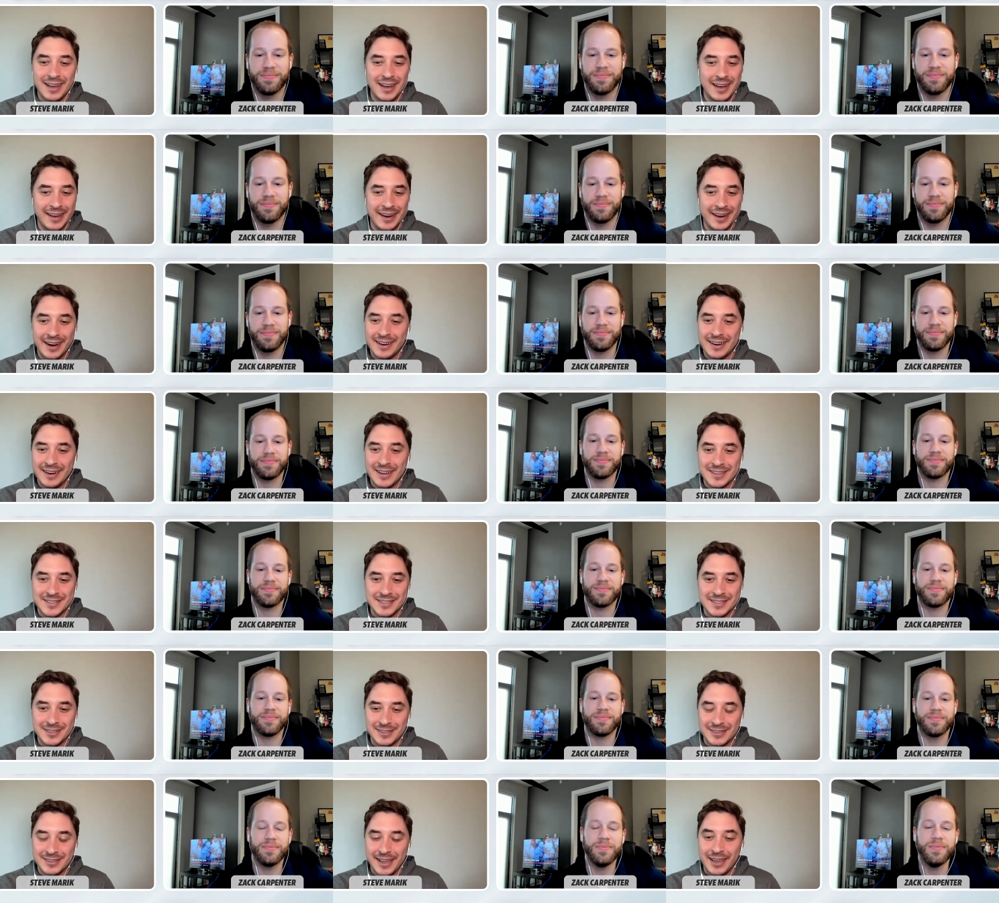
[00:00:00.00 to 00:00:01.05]
Speaker 1: Uh, Garrett
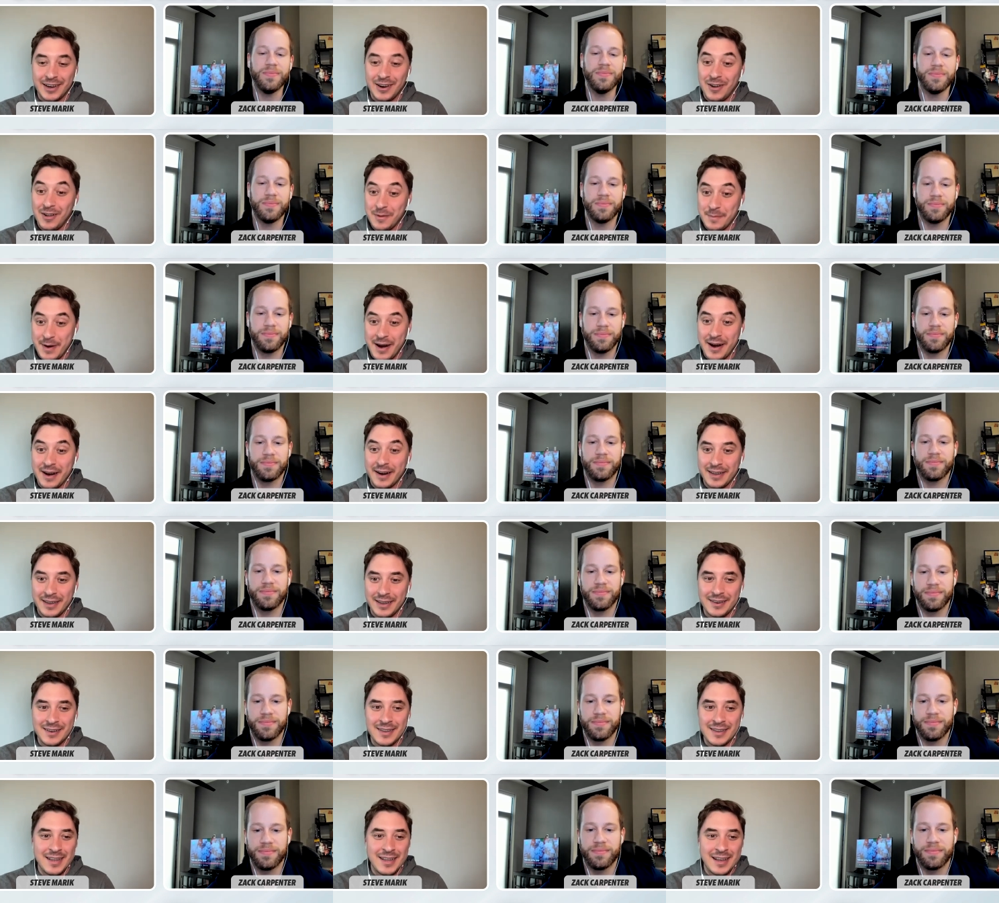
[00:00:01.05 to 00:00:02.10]
Nelson looked like an All
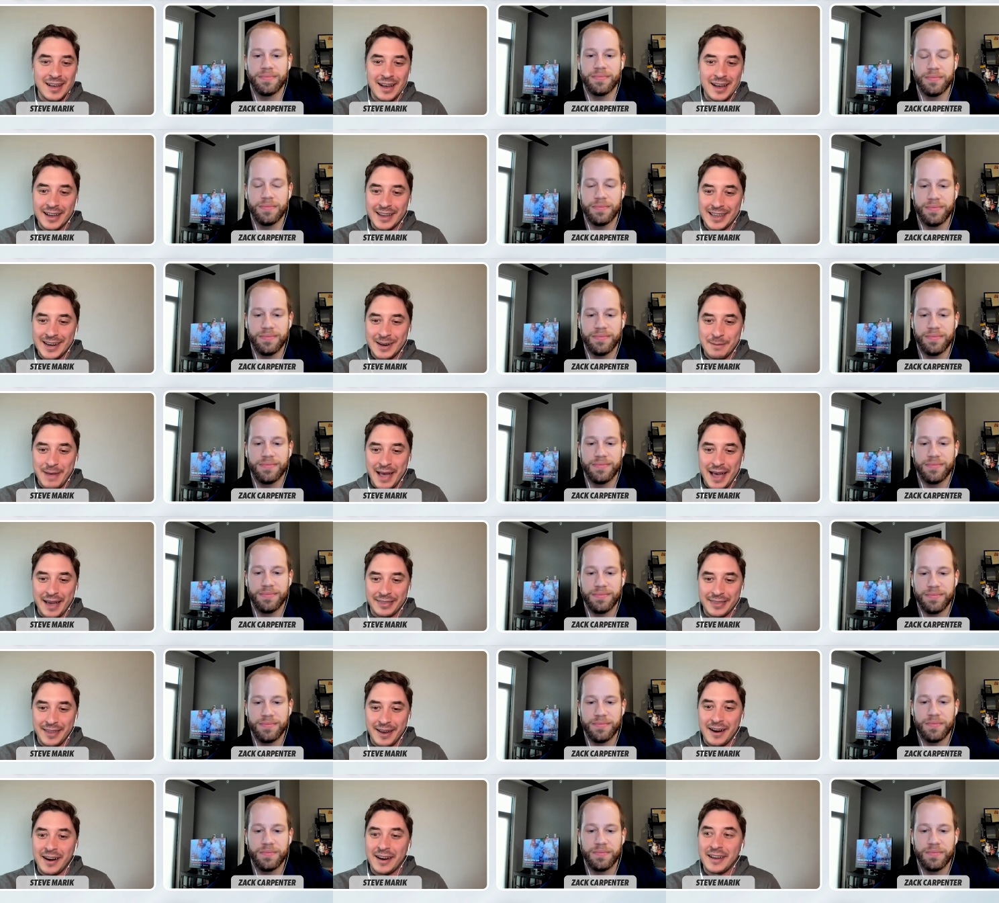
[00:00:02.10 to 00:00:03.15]
American uh, getting back
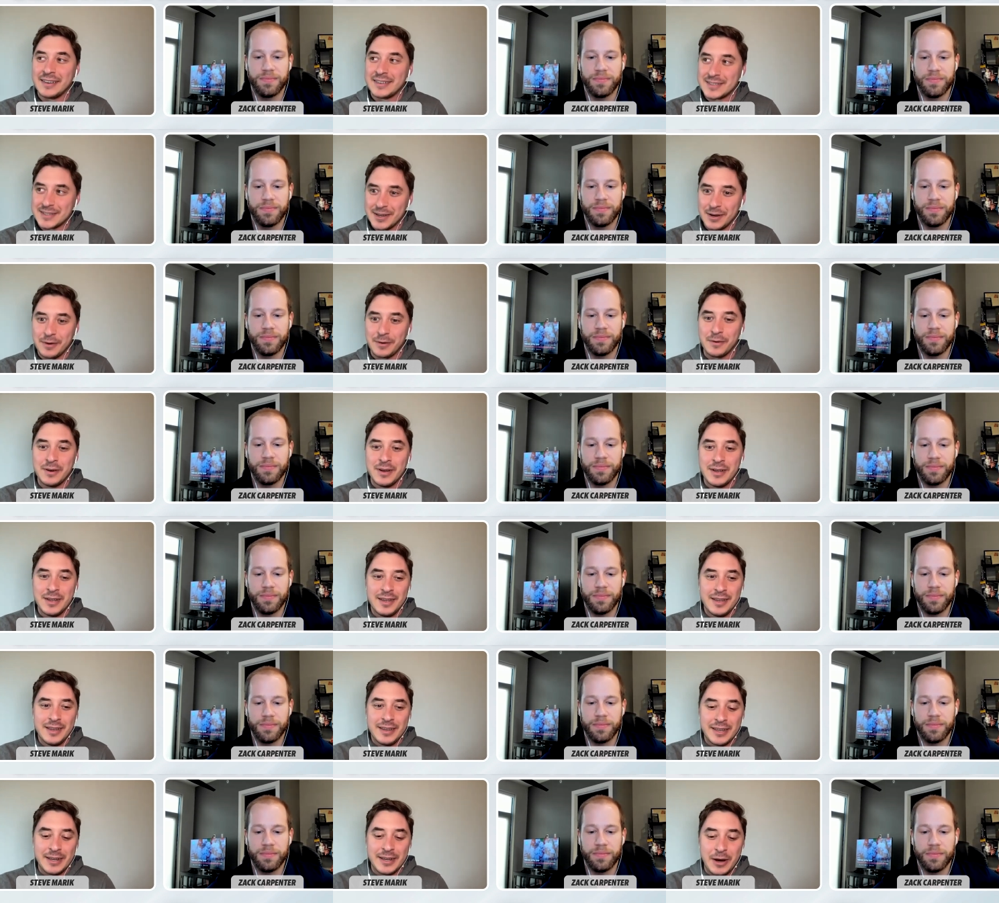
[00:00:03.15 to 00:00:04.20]
there, and so
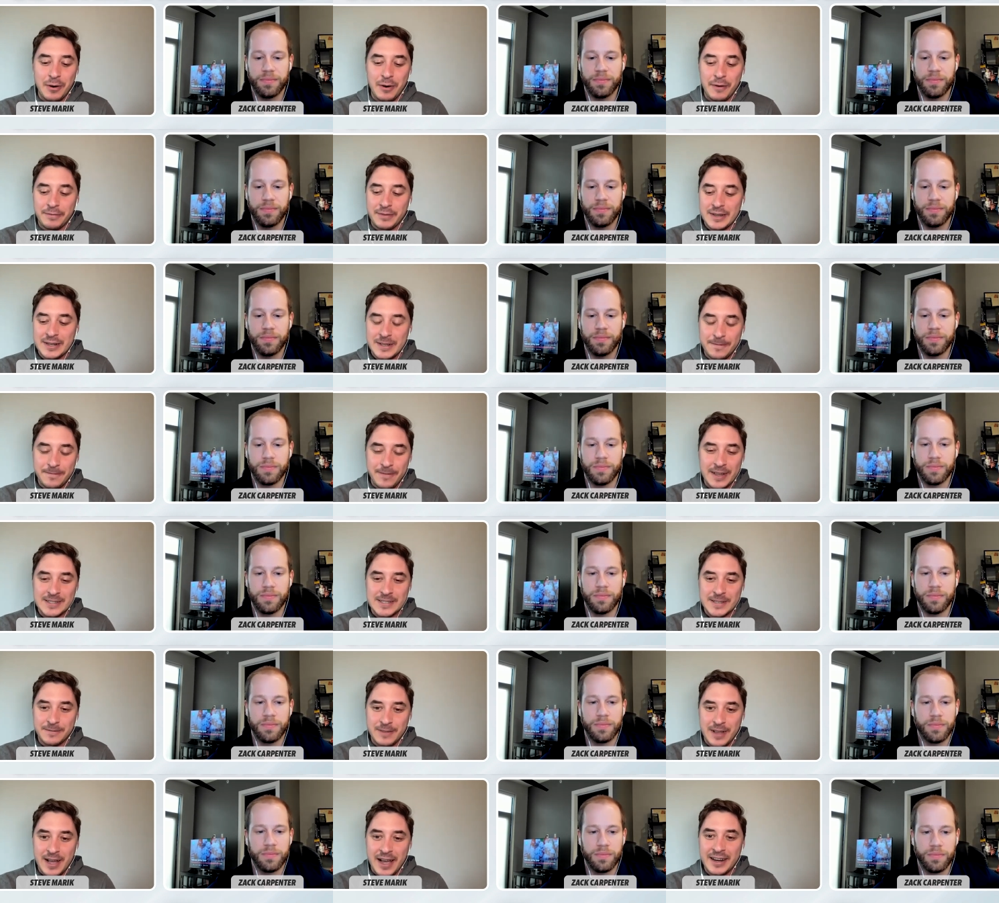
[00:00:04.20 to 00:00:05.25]
you know, if the
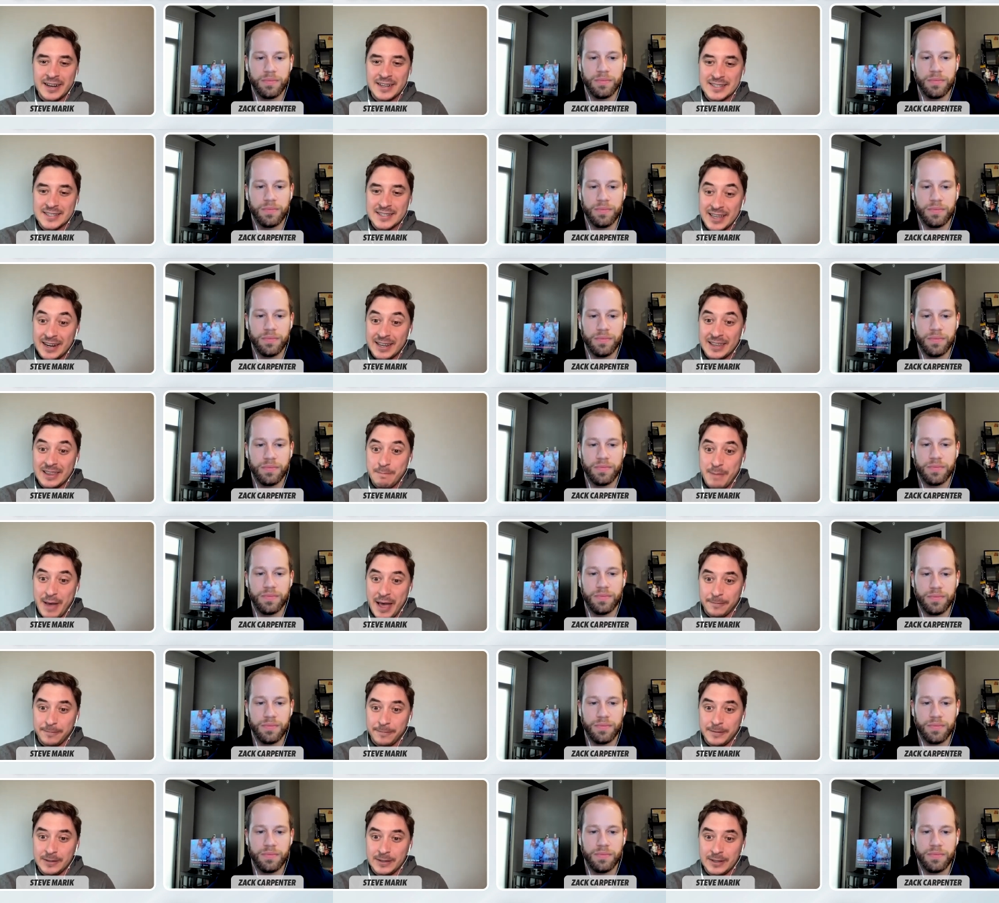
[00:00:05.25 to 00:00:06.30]
defensive line is getting the
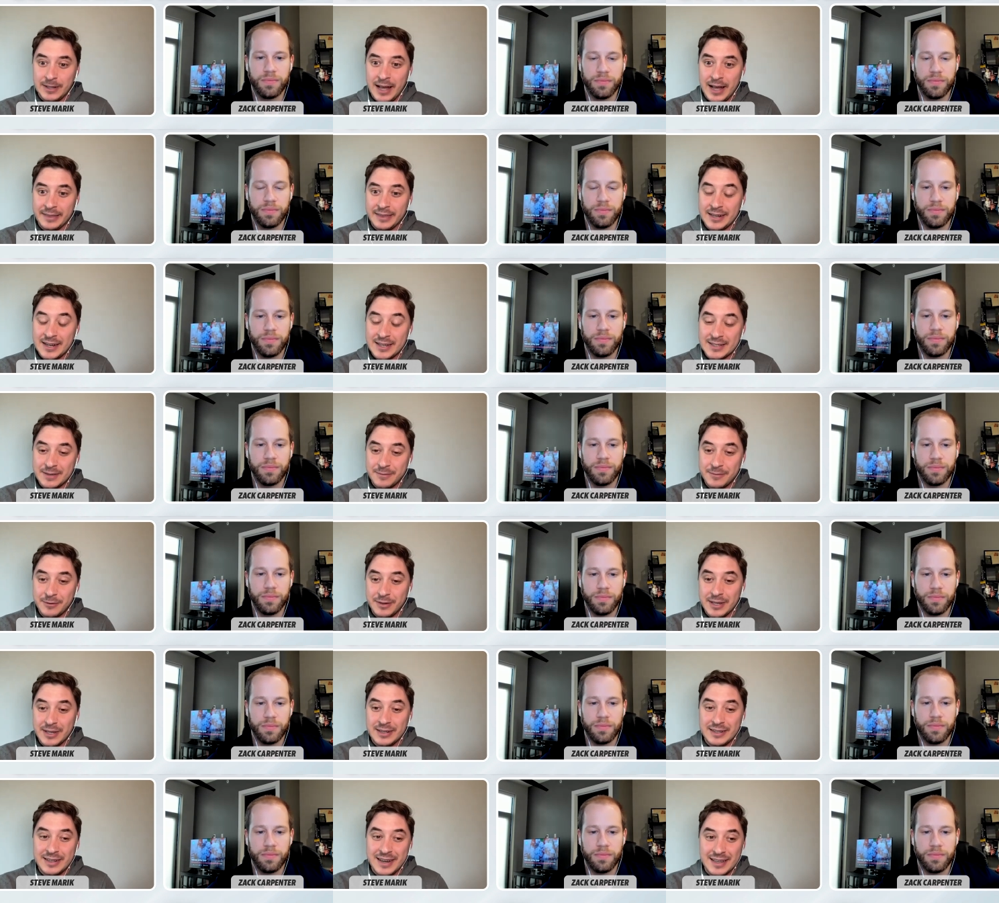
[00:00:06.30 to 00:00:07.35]
backfield a lot, that doesn't
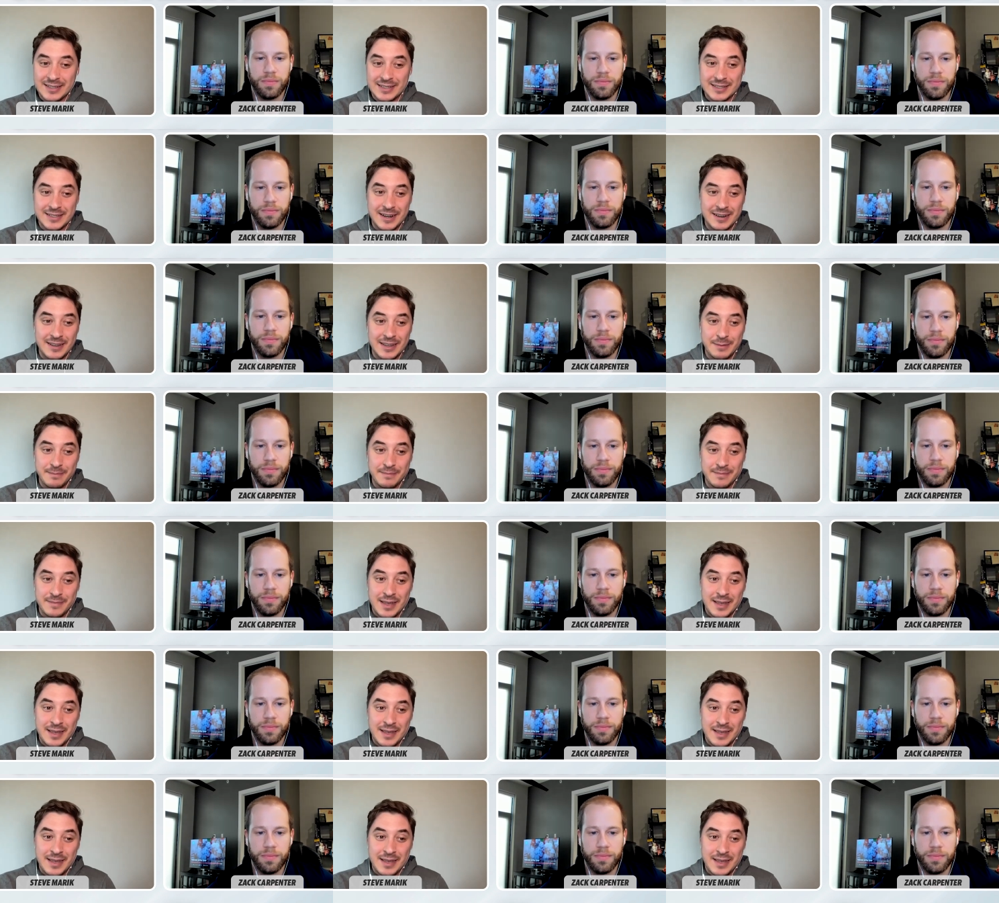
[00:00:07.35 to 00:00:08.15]
really necessarily